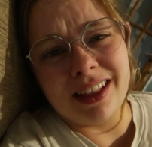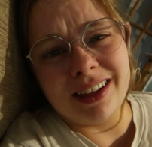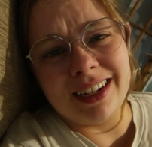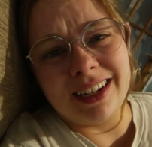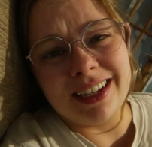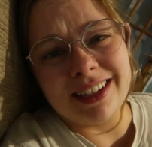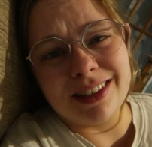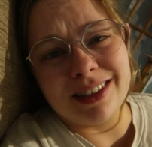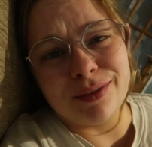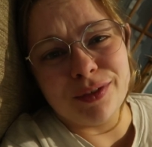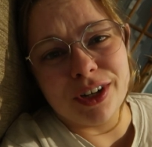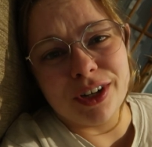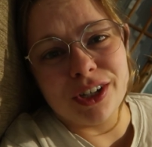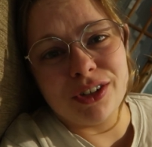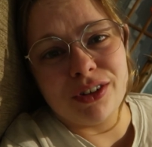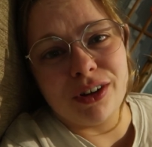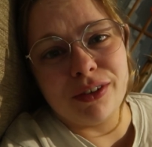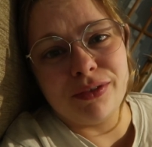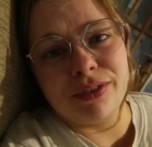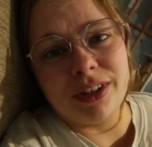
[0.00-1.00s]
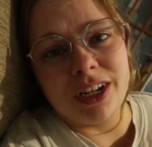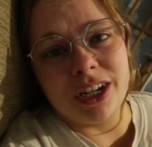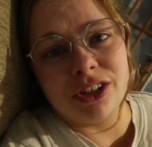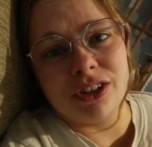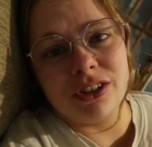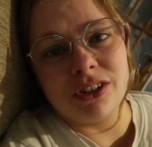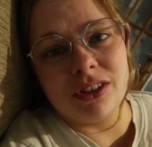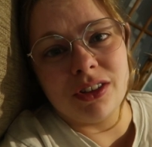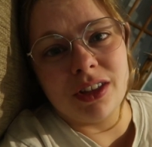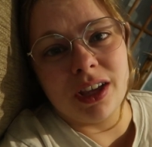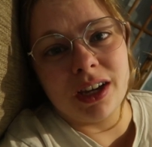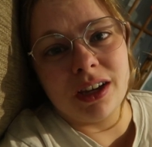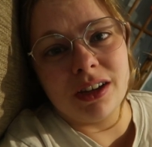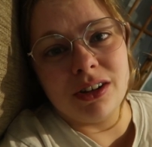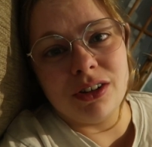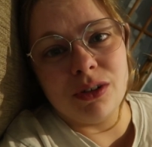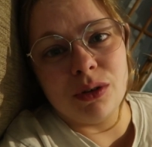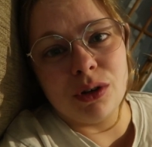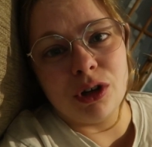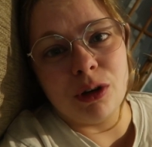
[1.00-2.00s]
at least the first draft finished so that I
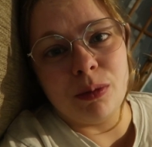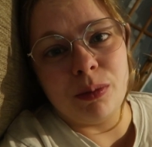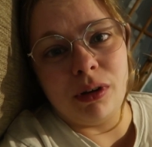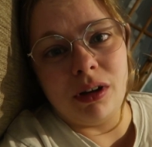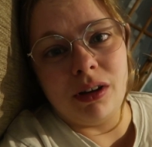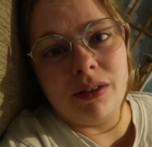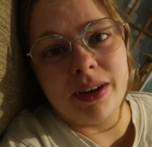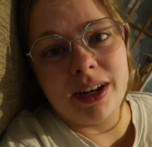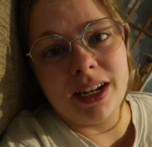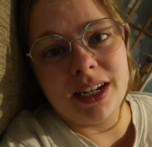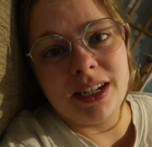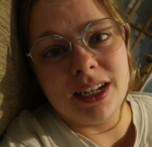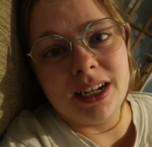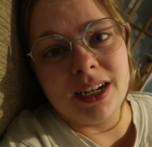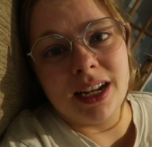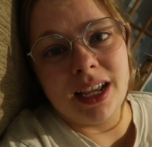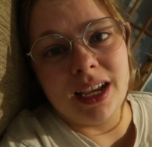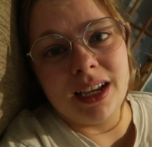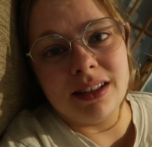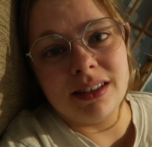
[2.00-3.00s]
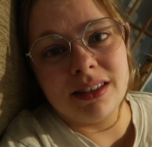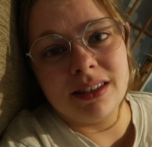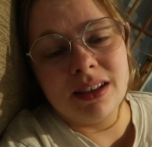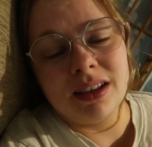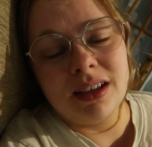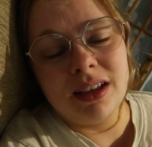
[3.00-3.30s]
can do a couple of editing days,